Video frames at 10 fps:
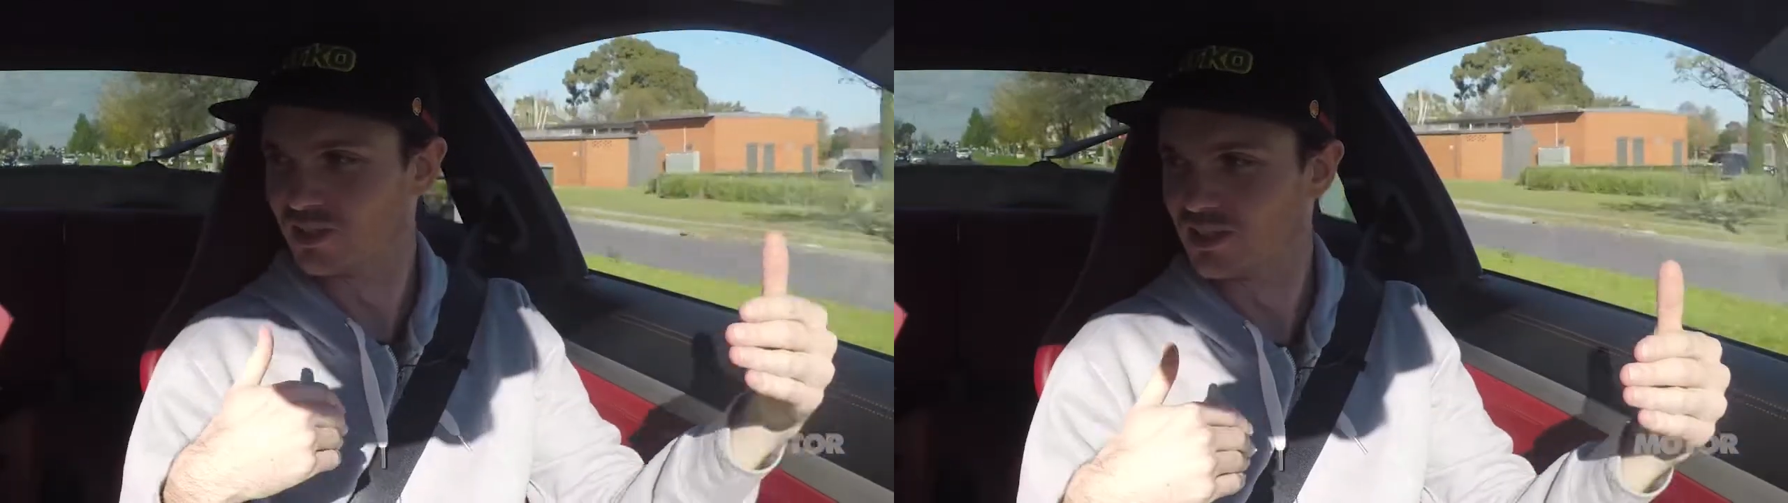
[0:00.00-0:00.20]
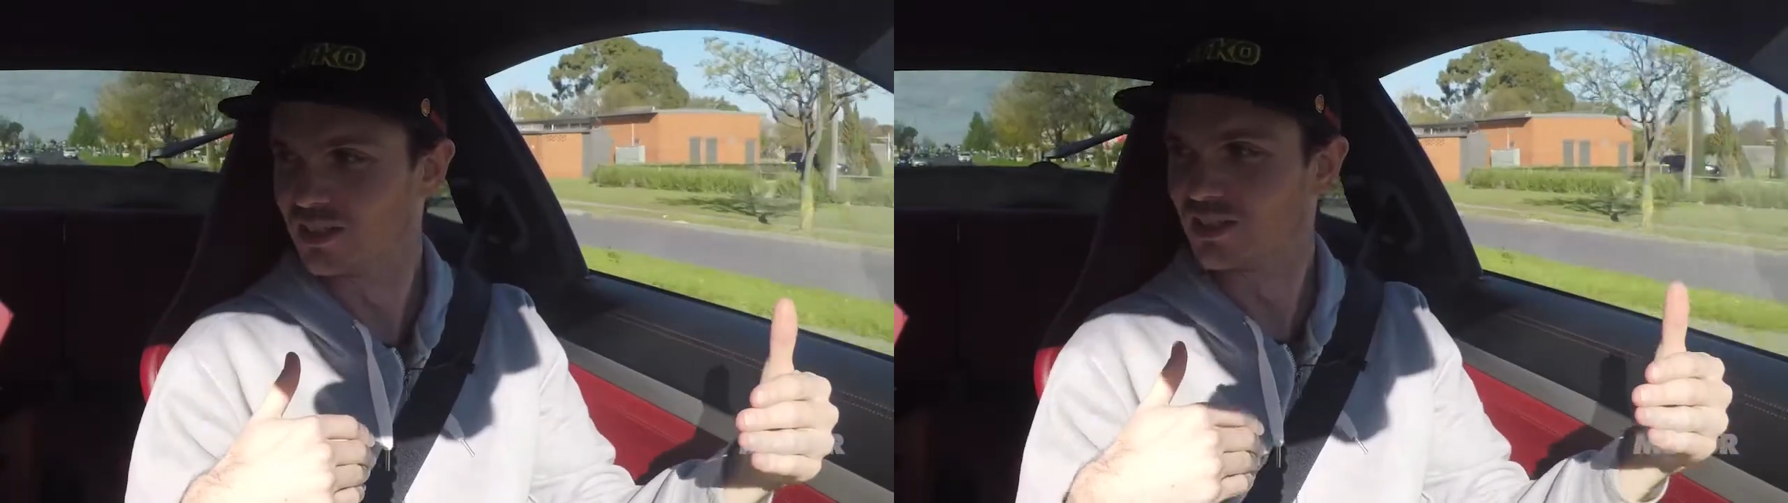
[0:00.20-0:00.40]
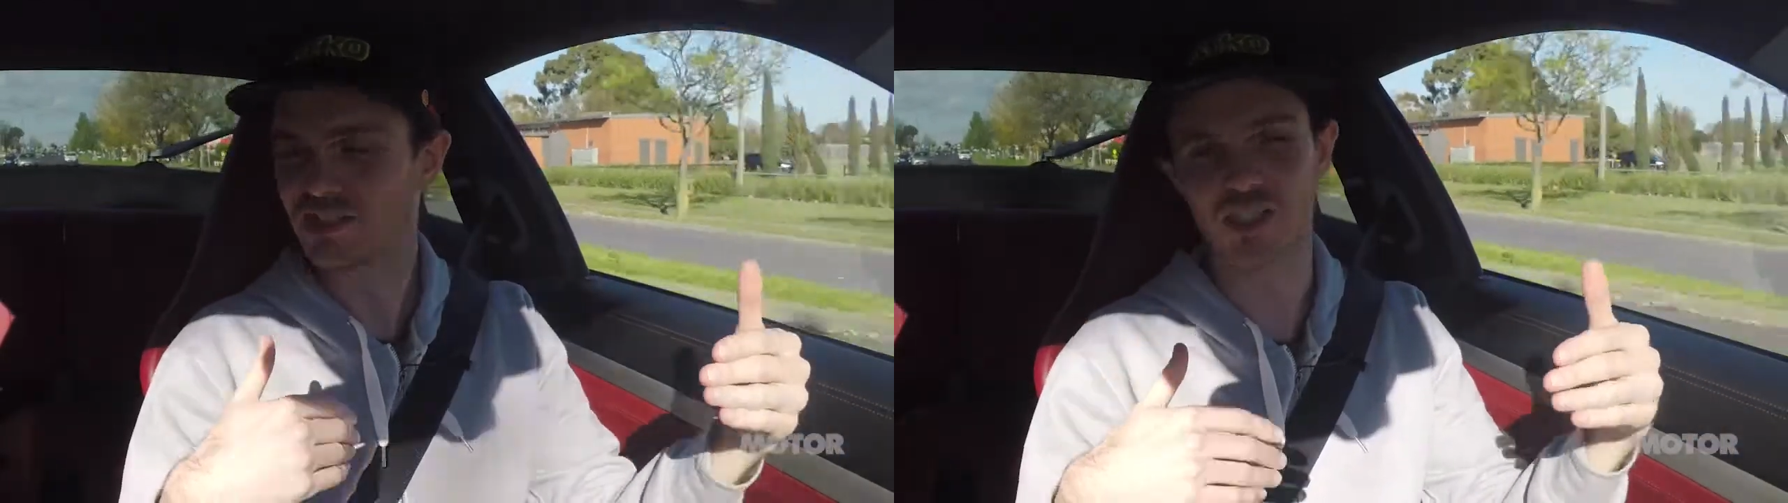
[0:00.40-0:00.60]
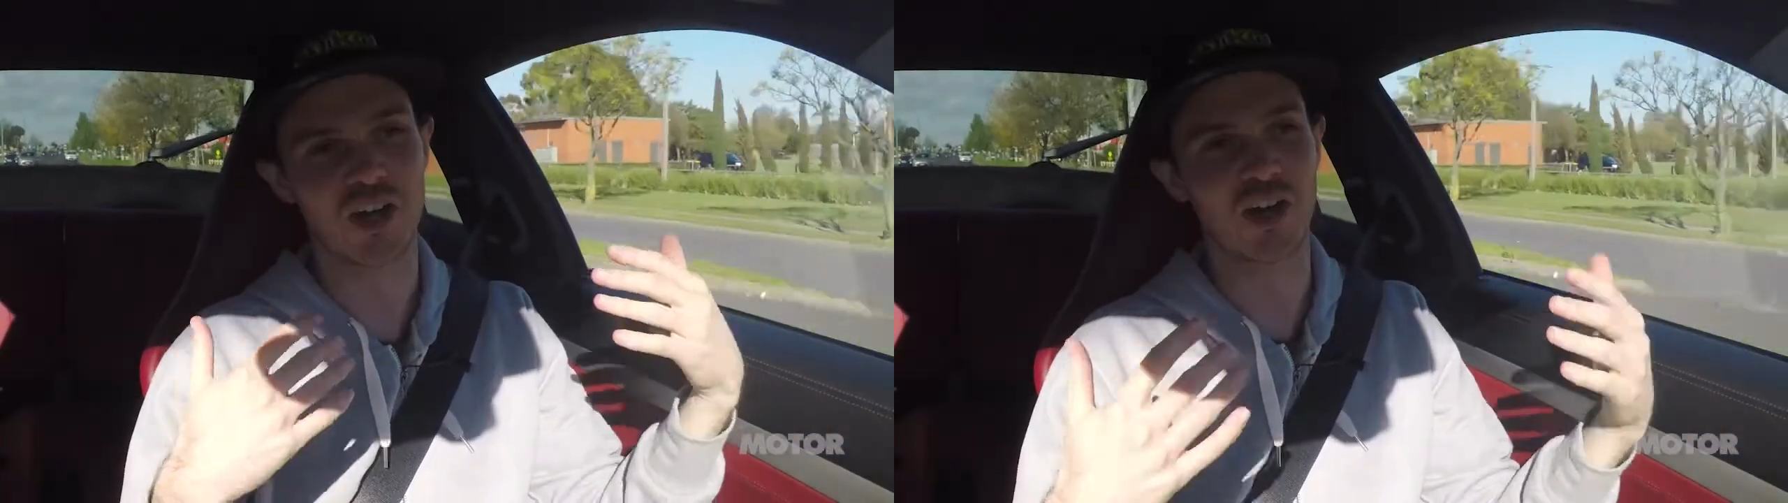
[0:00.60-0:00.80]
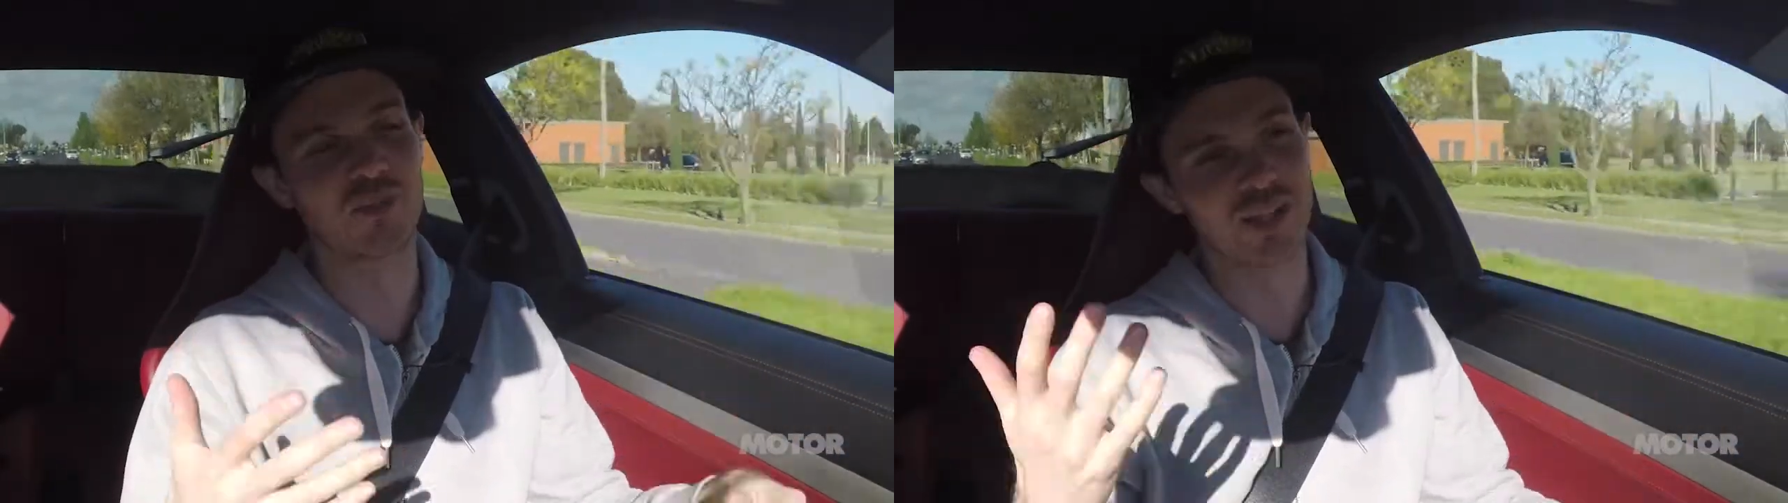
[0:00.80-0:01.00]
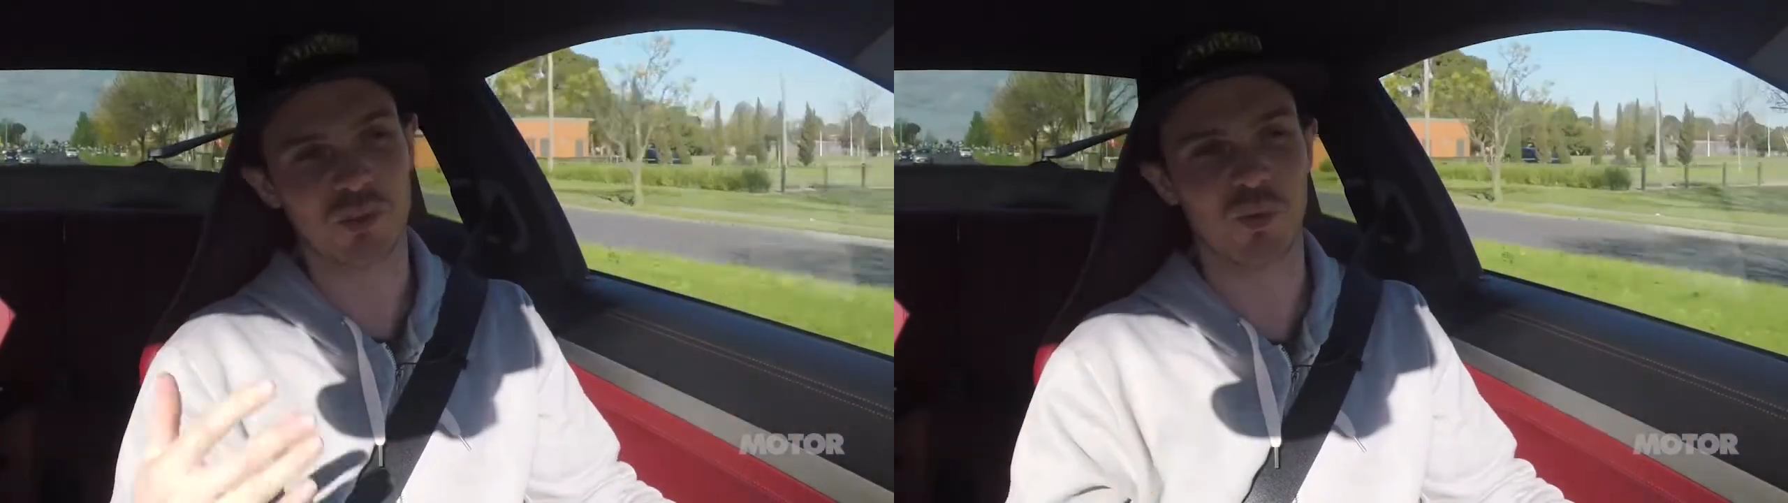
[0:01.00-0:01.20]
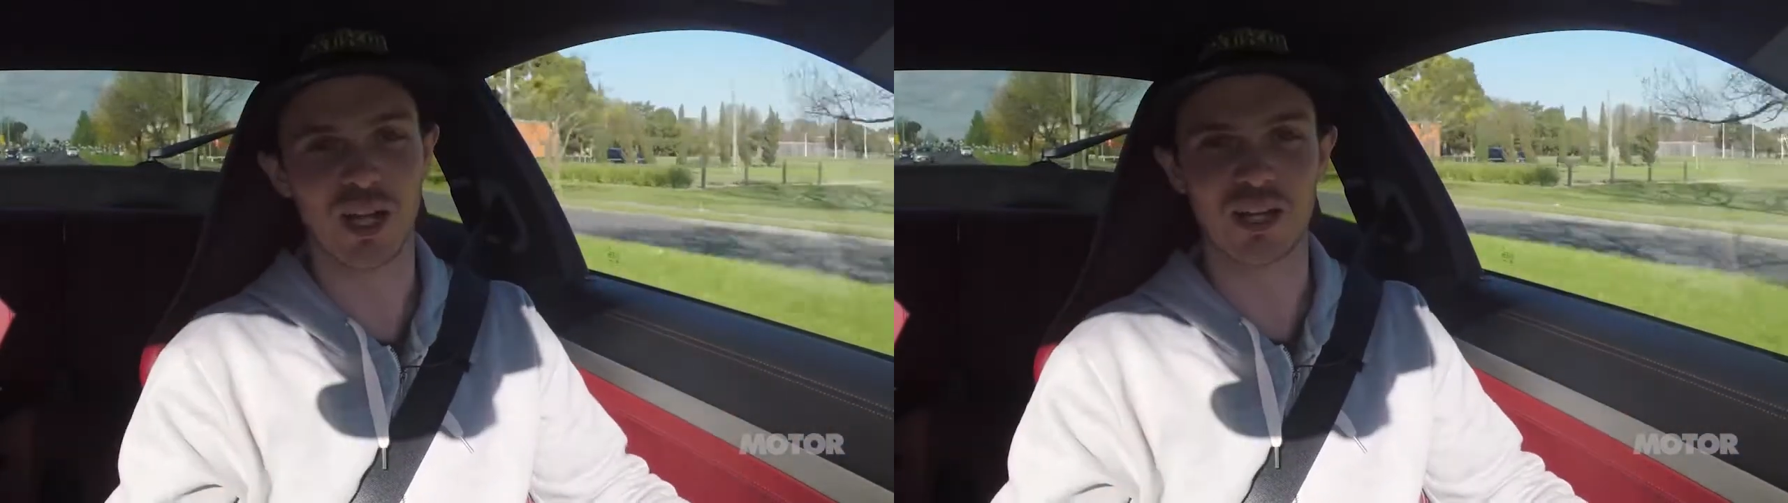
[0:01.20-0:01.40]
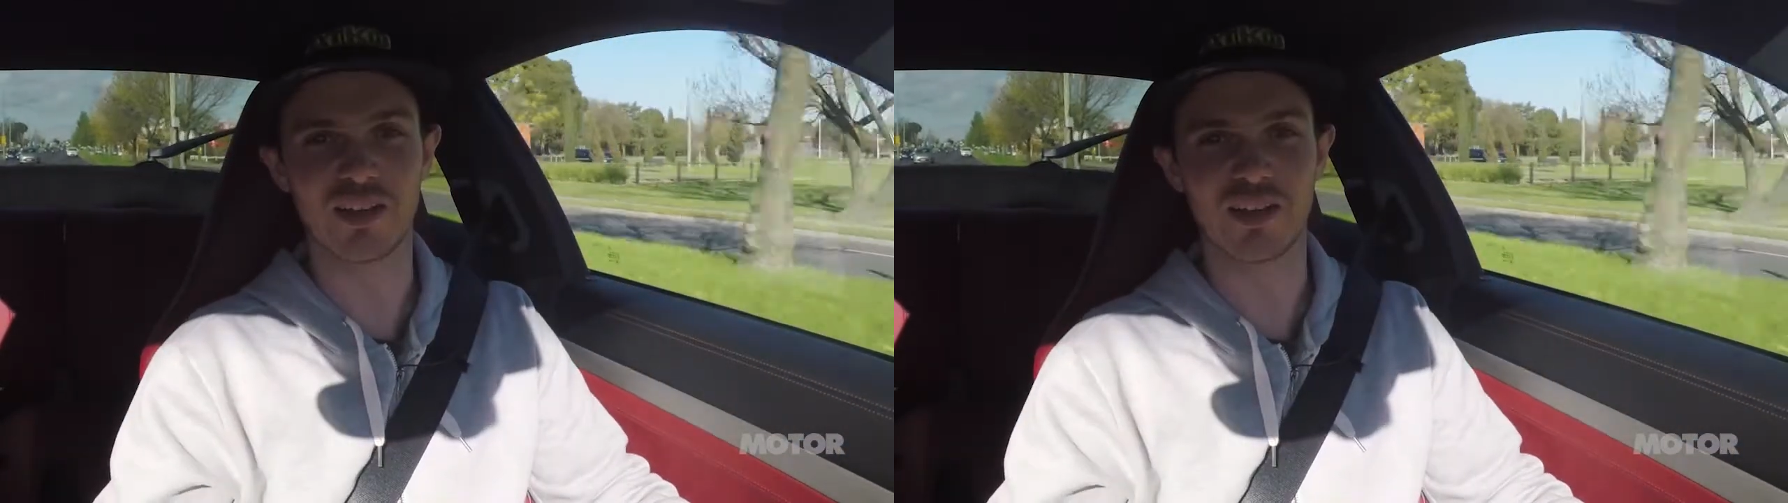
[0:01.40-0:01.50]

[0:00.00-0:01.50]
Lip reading: Sure. So that's one